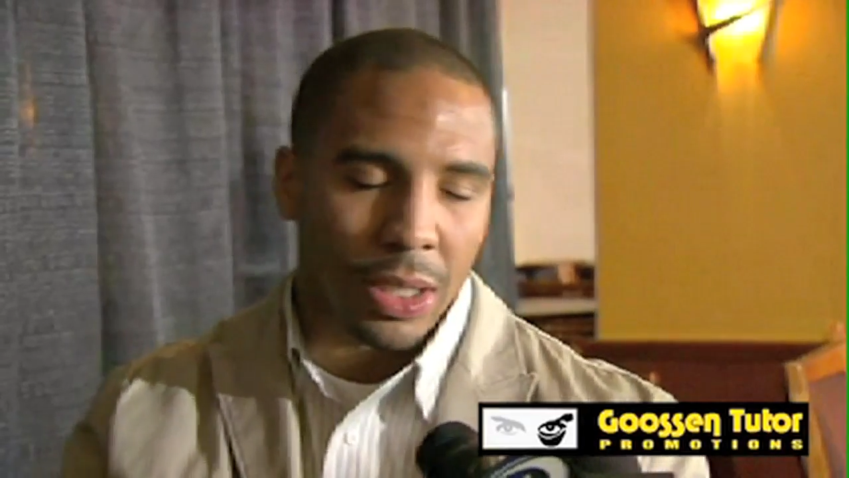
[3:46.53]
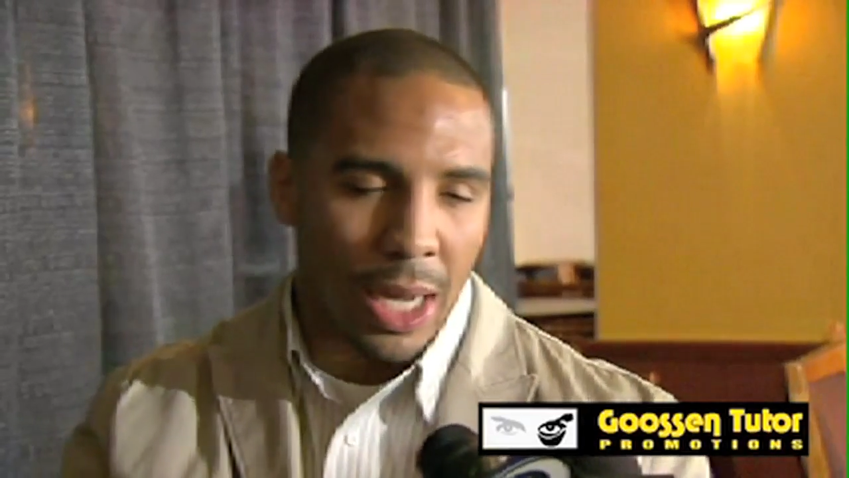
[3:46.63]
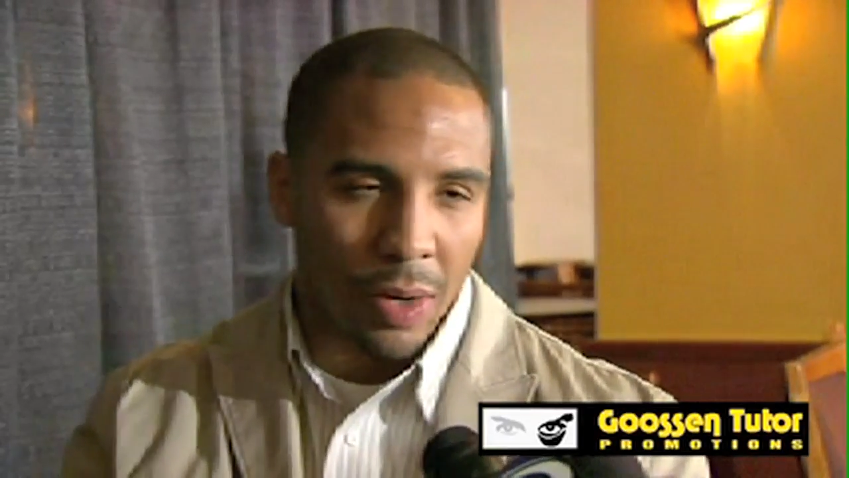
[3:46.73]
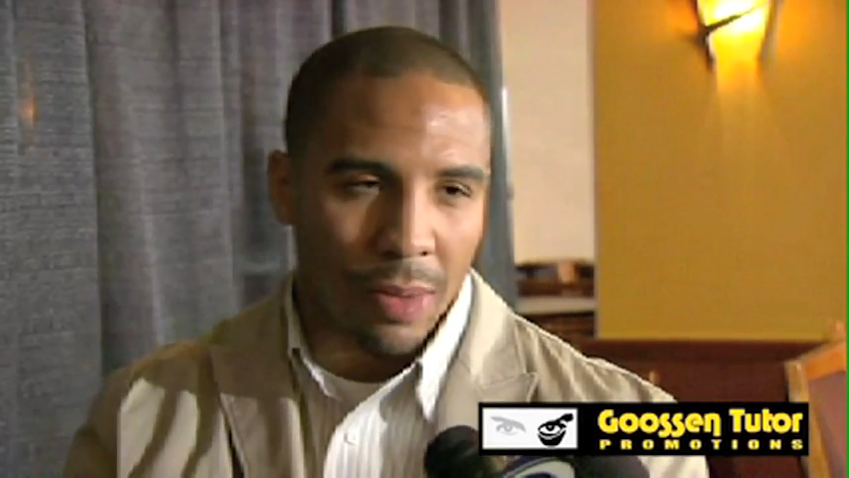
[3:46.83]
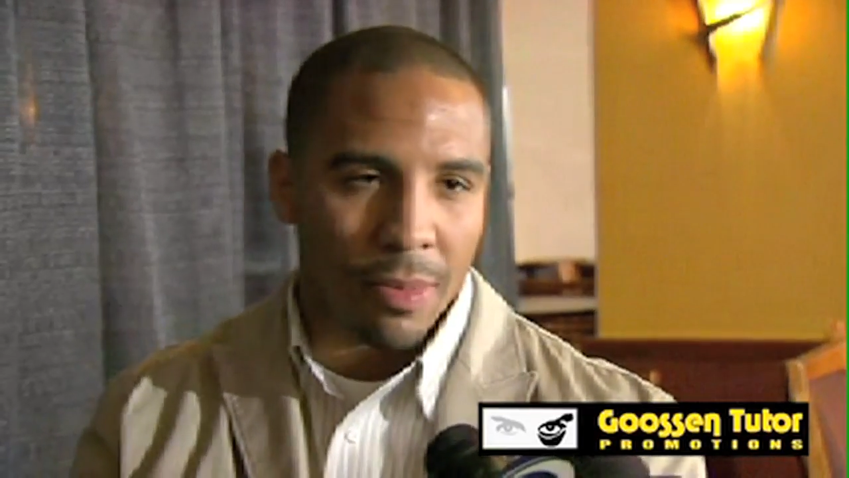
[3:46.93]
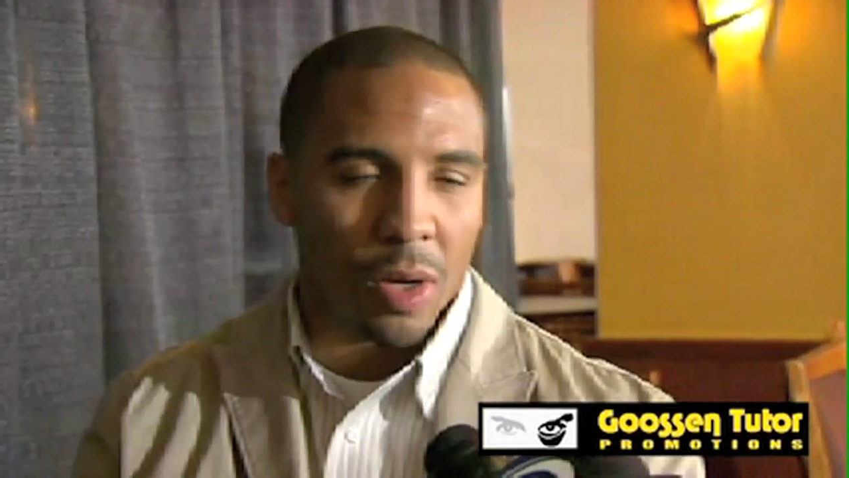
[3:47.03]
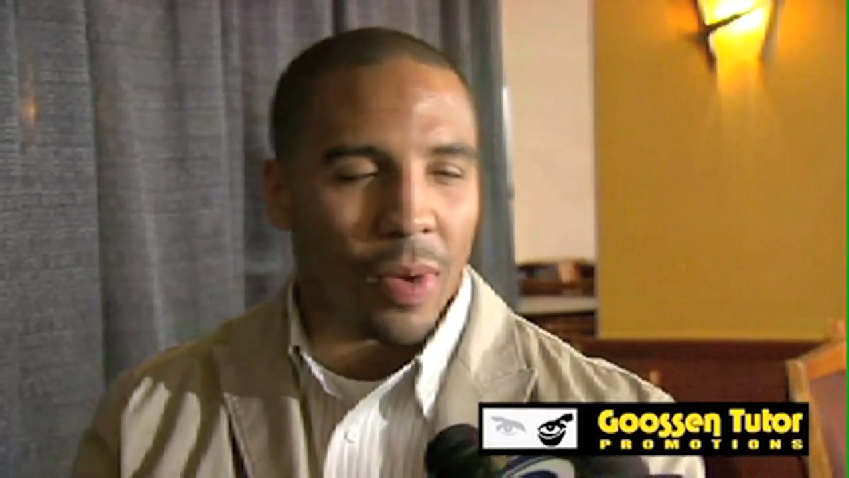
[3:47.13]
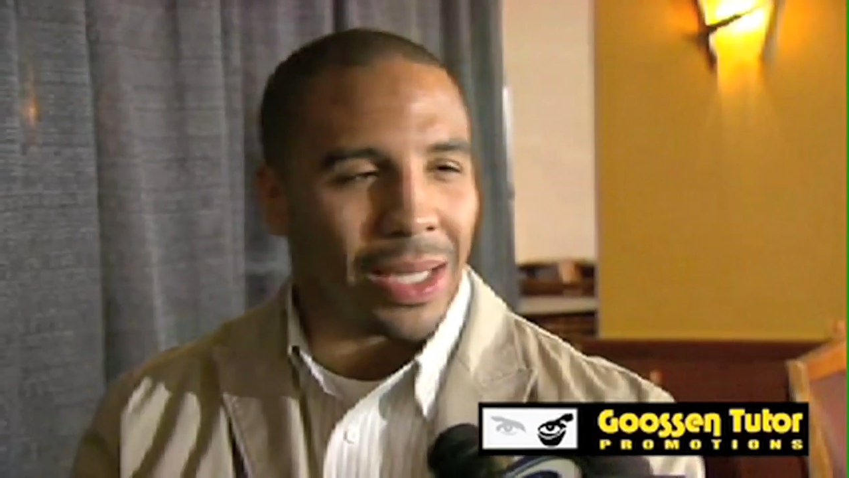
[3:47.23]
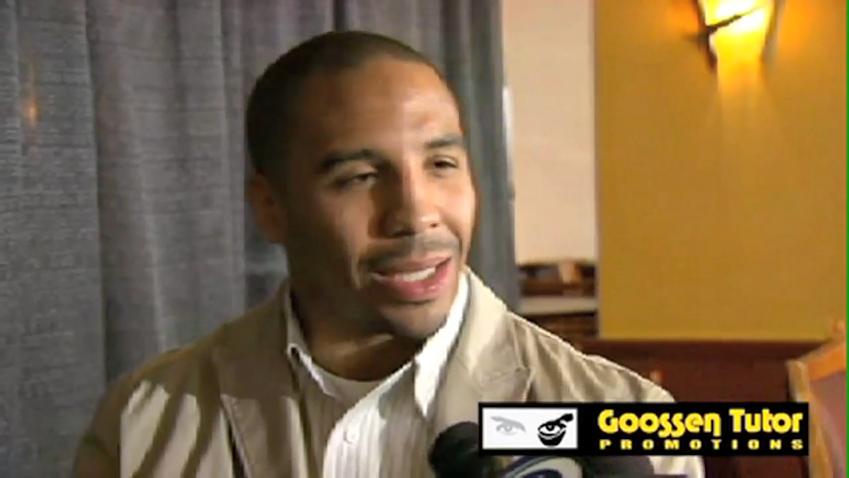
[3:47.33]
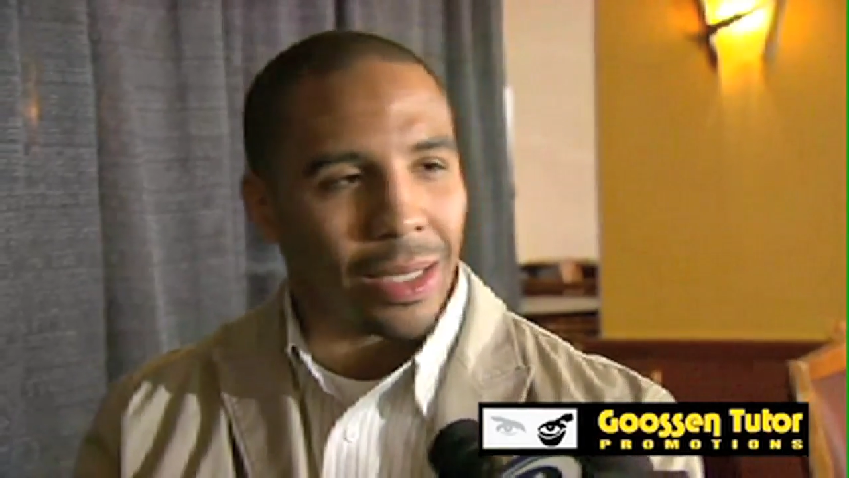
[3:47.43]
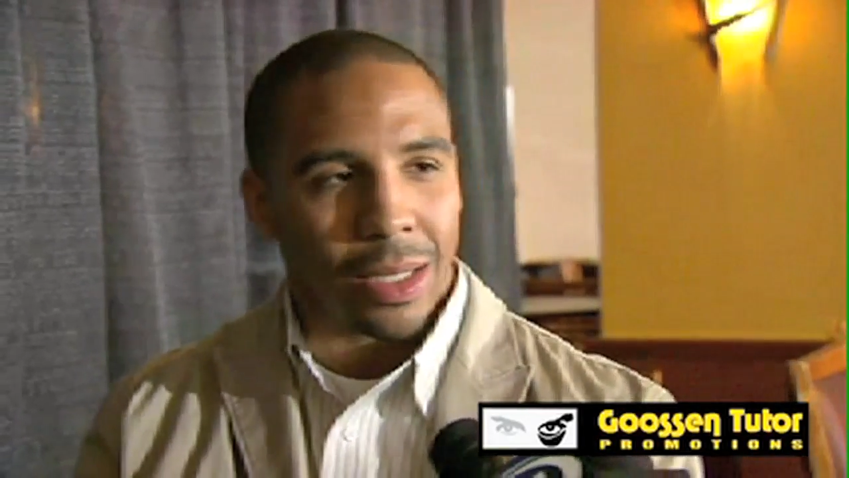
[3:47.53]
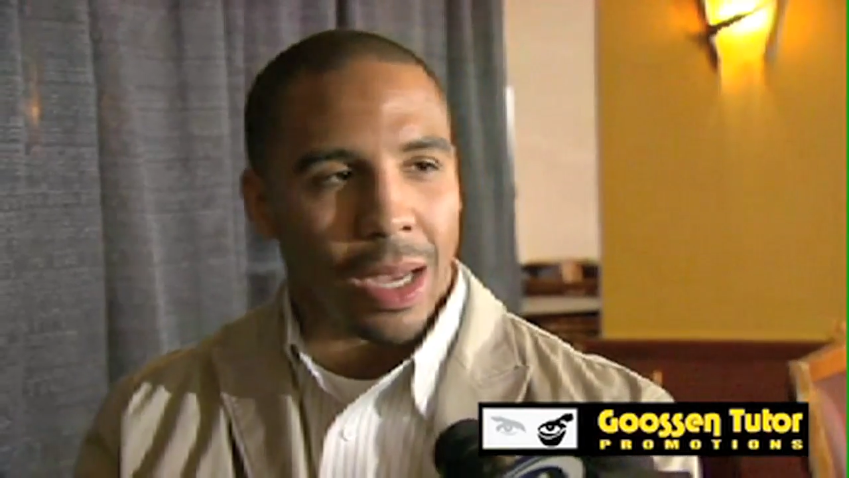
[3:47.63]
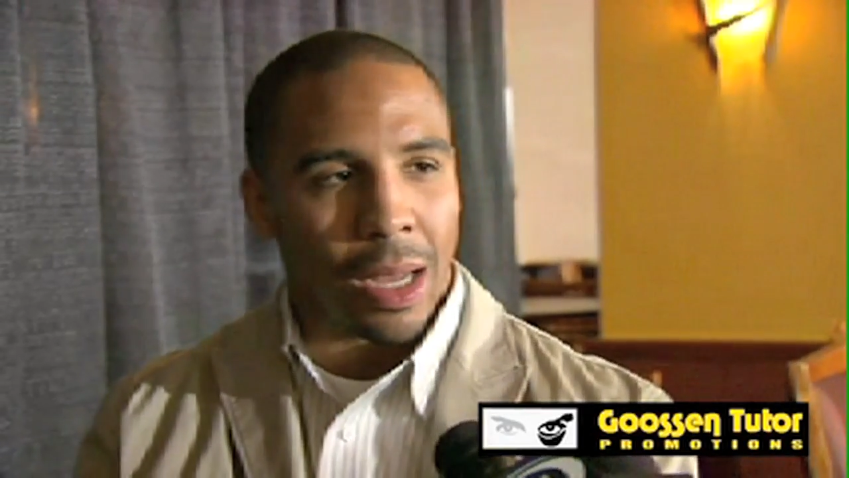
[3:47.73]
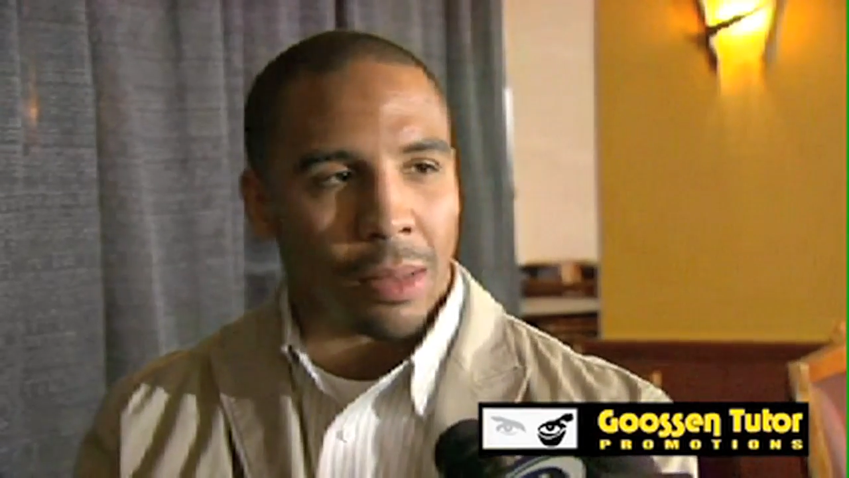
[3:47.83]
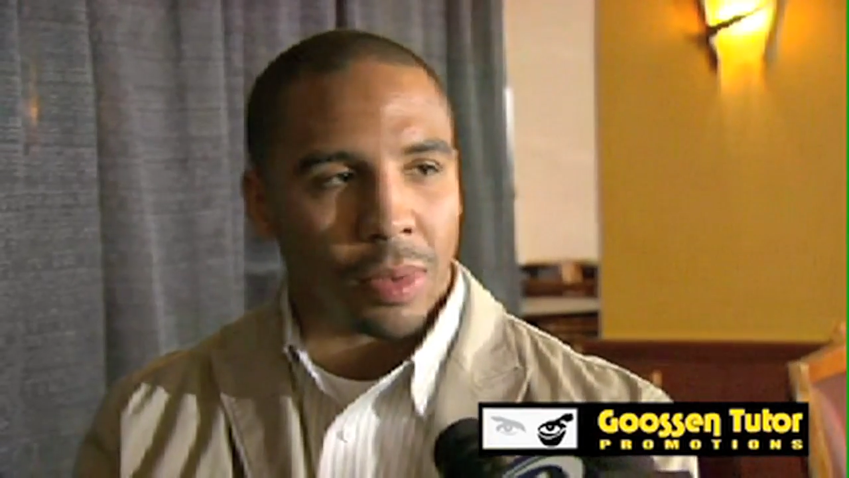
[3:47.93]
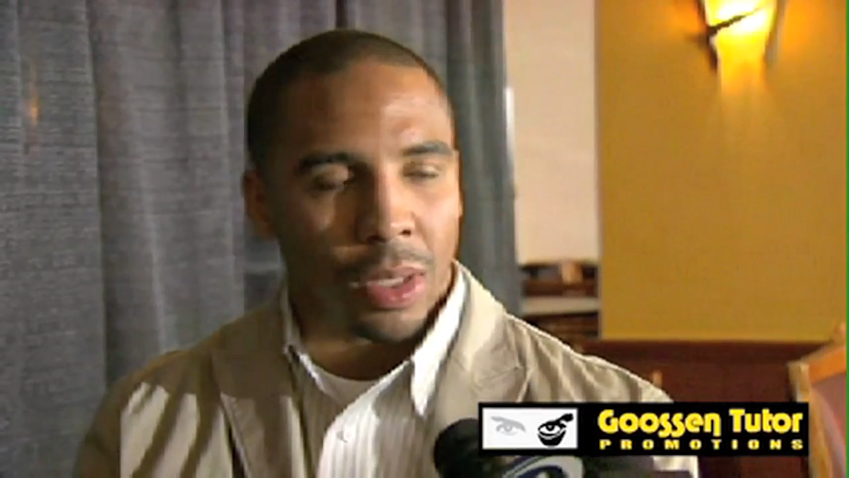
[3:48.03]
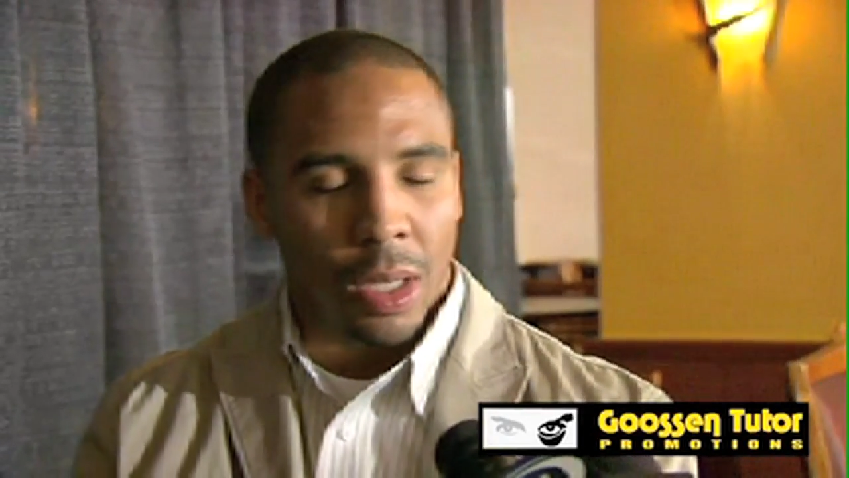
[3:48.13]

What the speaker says: title at middleweight 10 times.